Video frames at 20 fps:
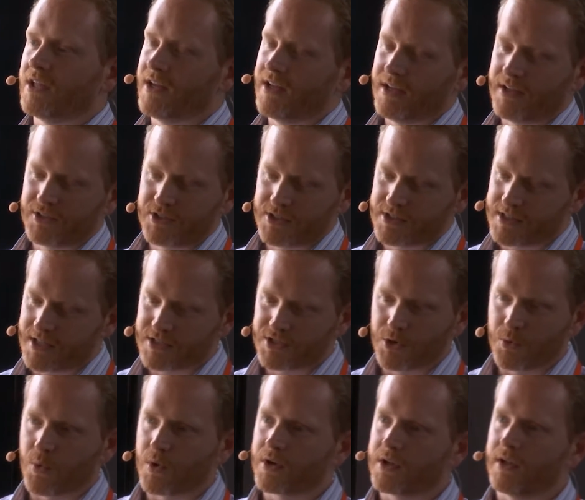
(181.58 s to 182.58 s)
just as
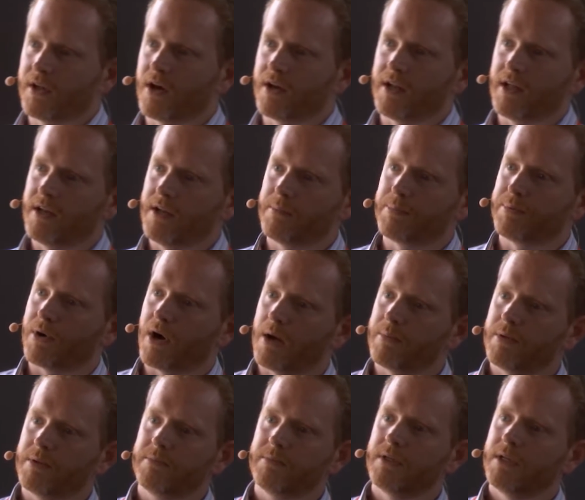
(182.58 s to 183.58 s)
you're working on any
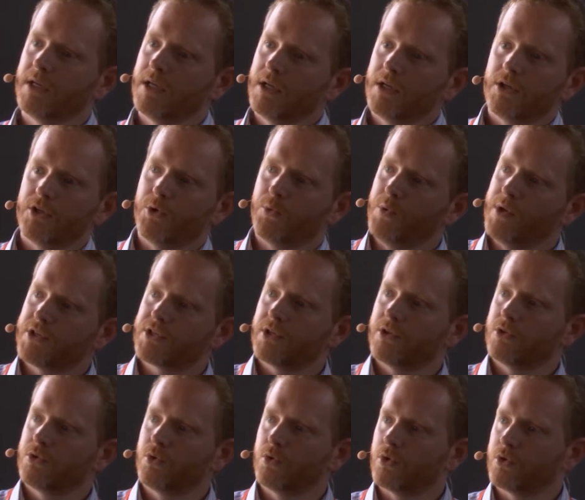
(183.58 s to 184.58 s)
problem, you reach
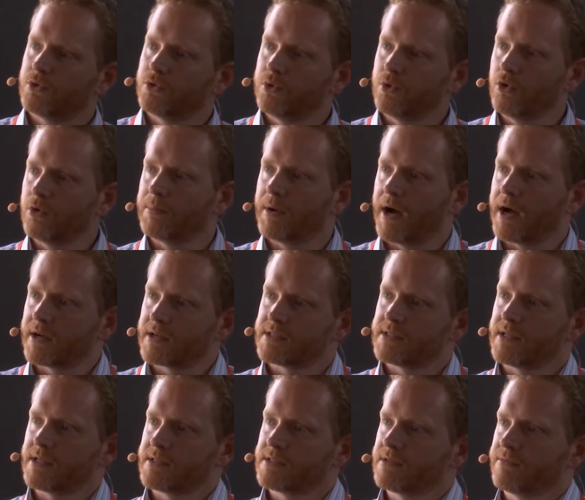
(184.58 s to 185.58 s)
into a toolbox
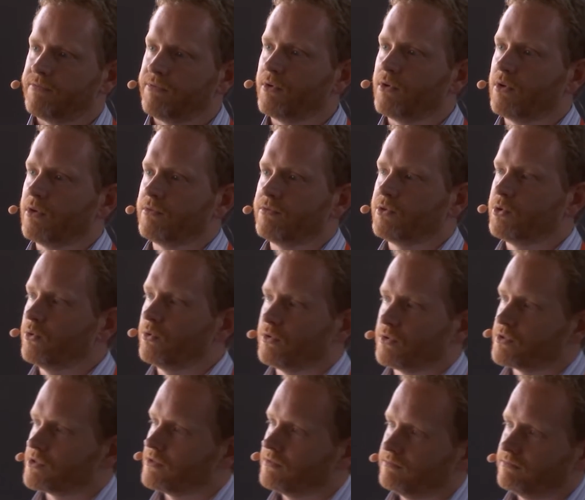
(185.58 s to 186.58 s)
that's full of
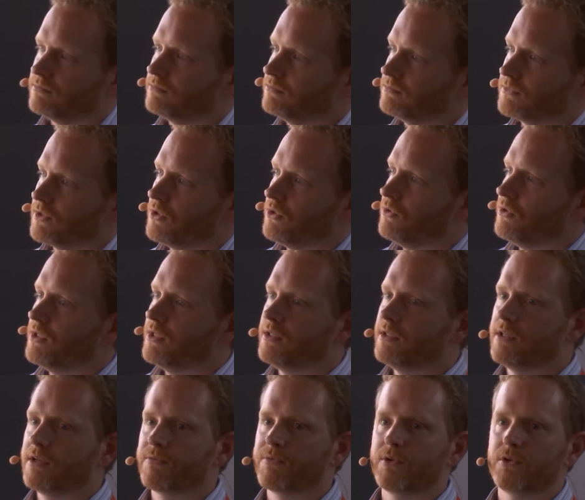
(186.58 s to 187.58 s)
tools. And you need
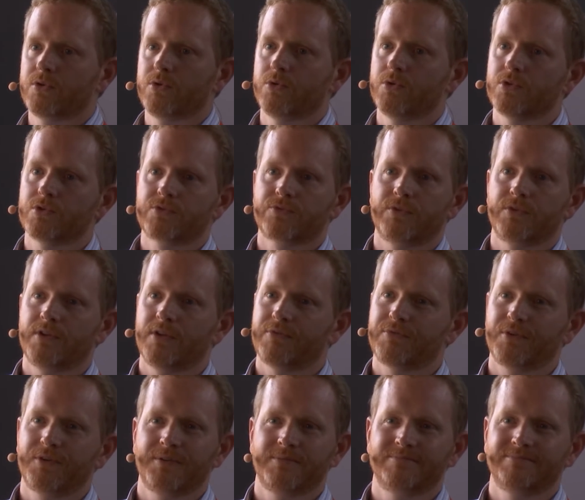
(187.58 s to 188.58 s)
different tools for
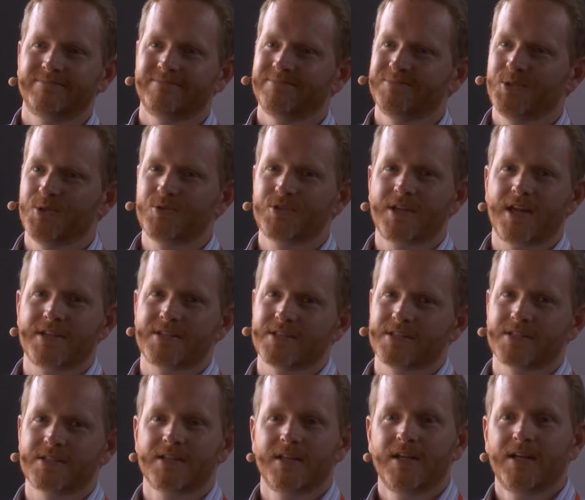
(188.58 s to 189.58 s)
different use
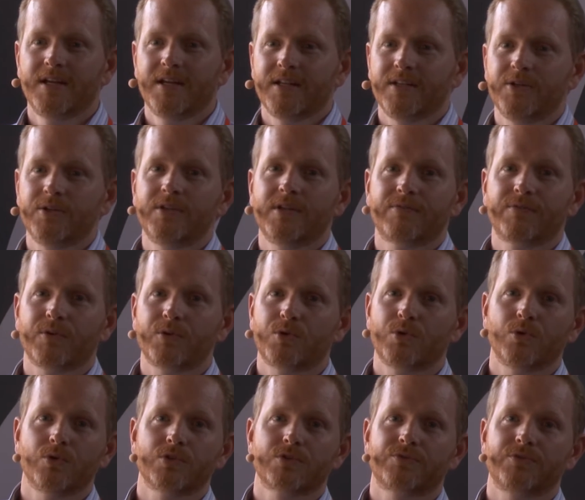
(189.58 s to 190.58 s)
cases. You need different
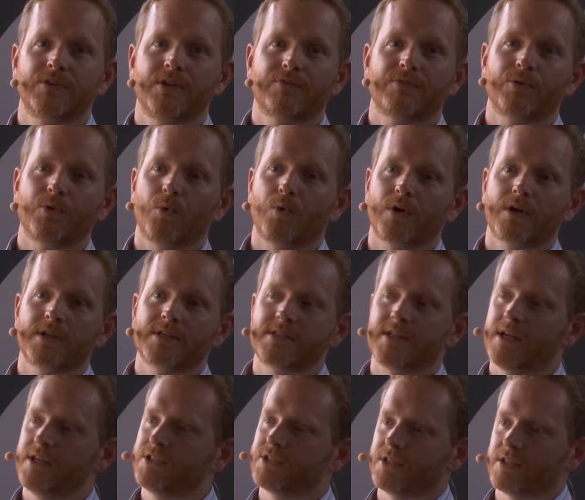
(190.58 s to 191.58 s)
tools for different
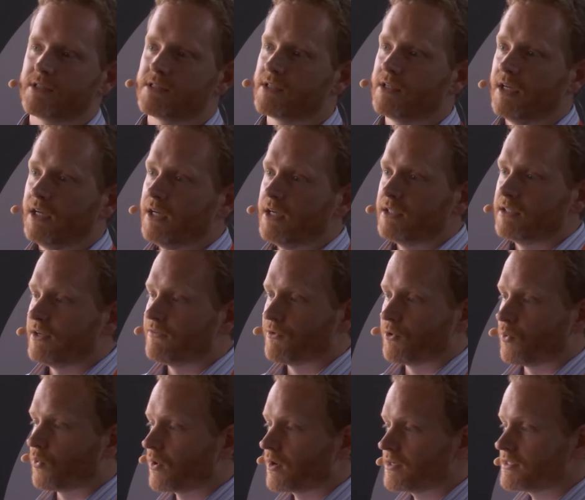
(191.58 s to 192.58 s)
organizations.
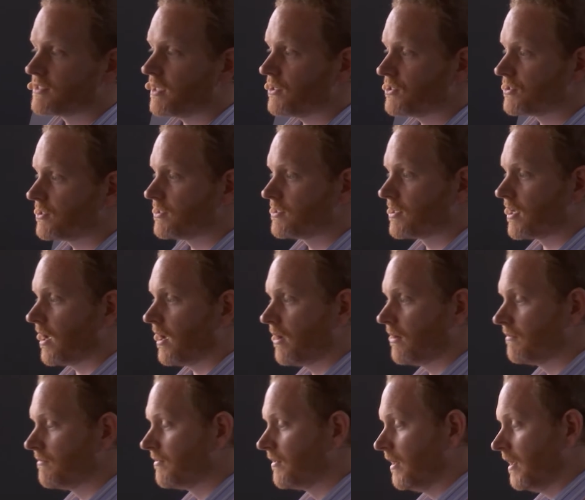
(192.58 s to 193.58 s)
Different organizations
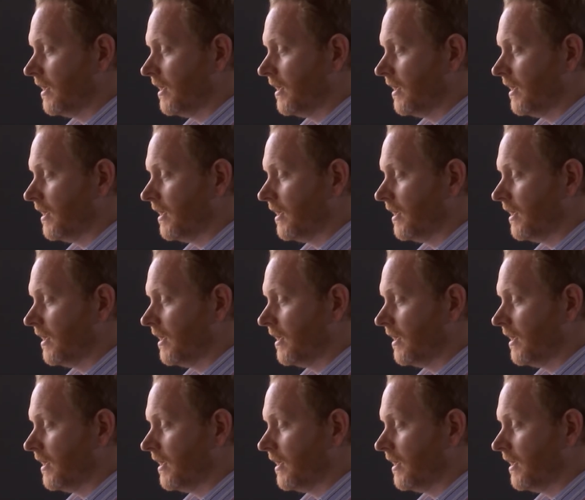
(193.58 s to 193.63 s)
have